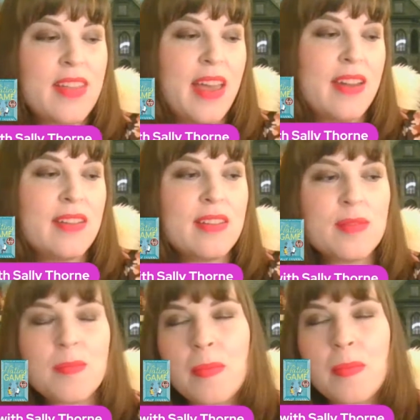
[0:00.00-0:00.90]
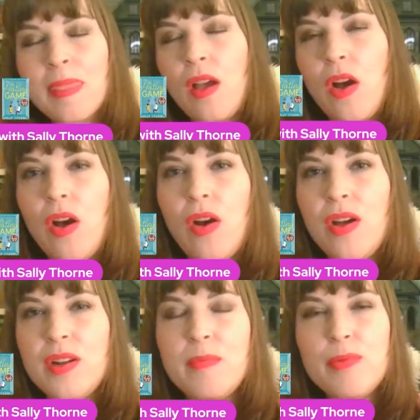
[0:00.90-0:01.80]
And then
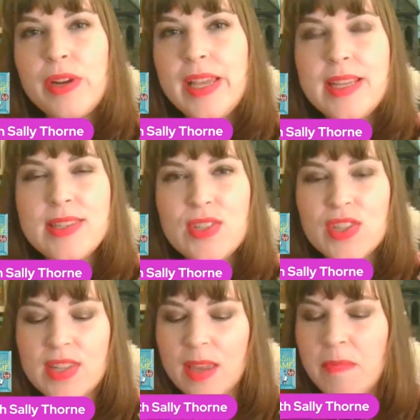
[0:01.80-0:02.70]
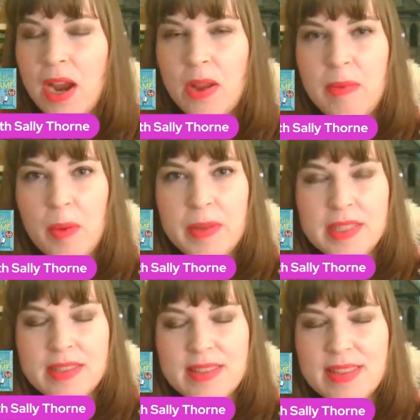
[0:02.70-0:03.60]
on a breeze, just like Mary
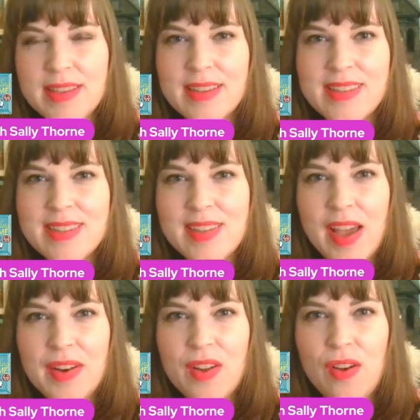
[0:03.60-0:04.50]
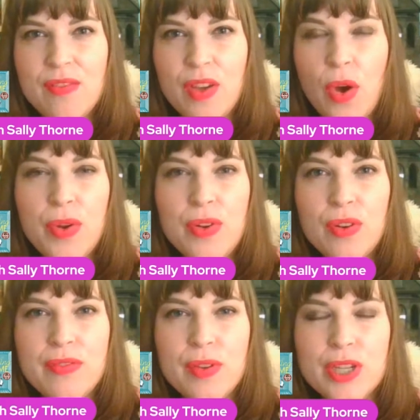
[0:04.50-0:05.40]
Poppins, the son of the owner
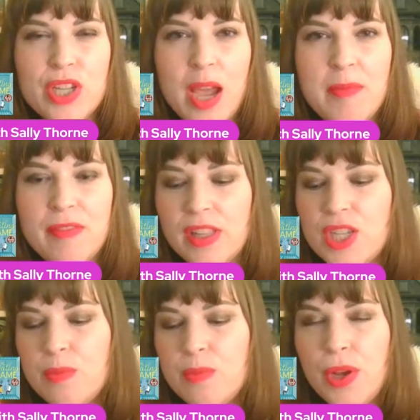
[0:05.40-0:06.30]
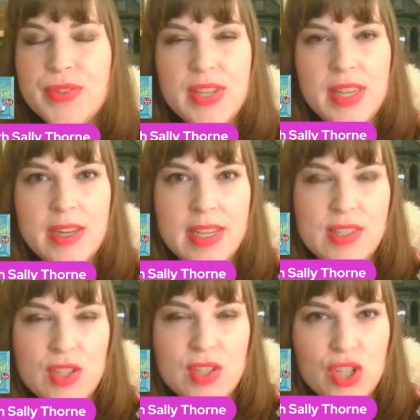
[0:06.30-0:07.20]
of the retirement village blows in and needs a
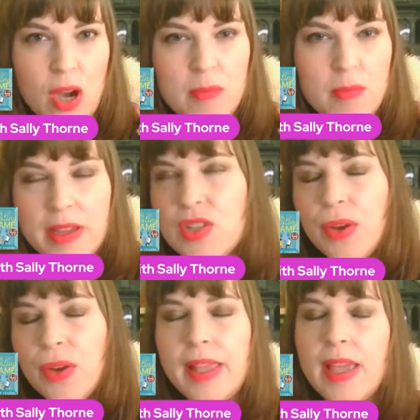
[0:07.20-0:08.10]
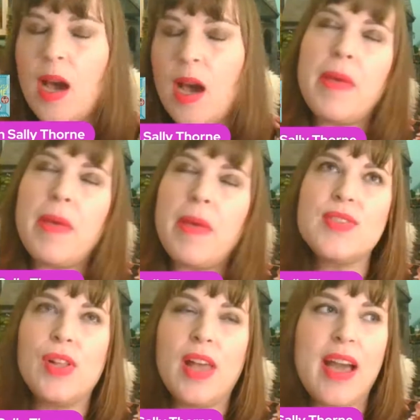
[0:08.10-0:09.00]
job and totally upends her
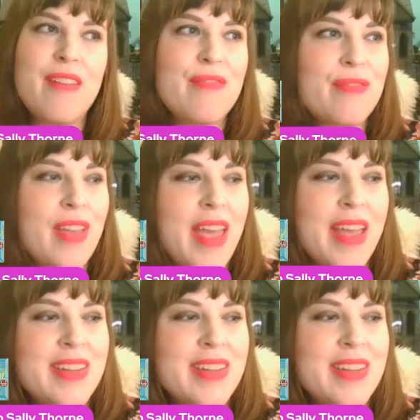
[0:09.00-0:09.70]
life. And